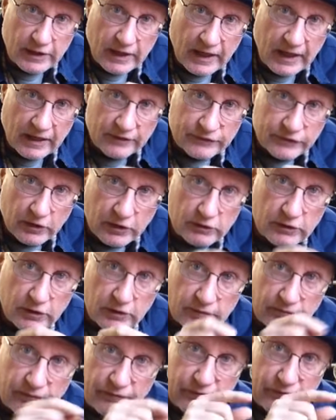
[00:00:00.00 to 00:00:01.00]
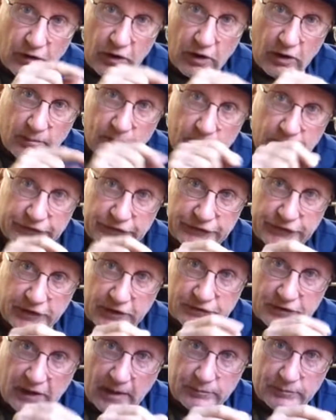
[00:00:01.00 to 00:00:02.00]
it has a little fob that
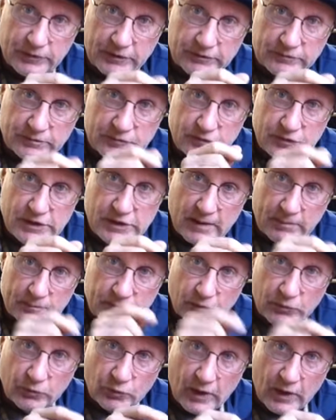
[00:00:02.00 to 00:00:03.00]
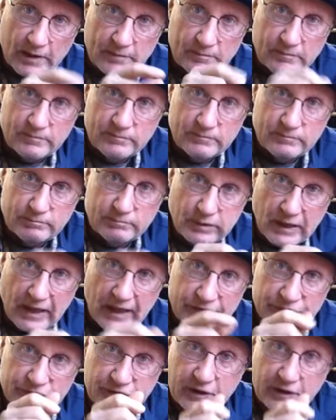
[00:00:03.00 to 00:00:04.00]
sticks up that's dipped in red
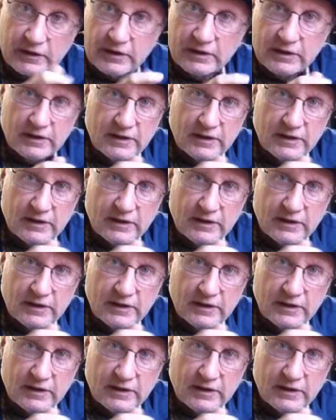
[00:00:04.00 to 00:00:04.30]
plastic.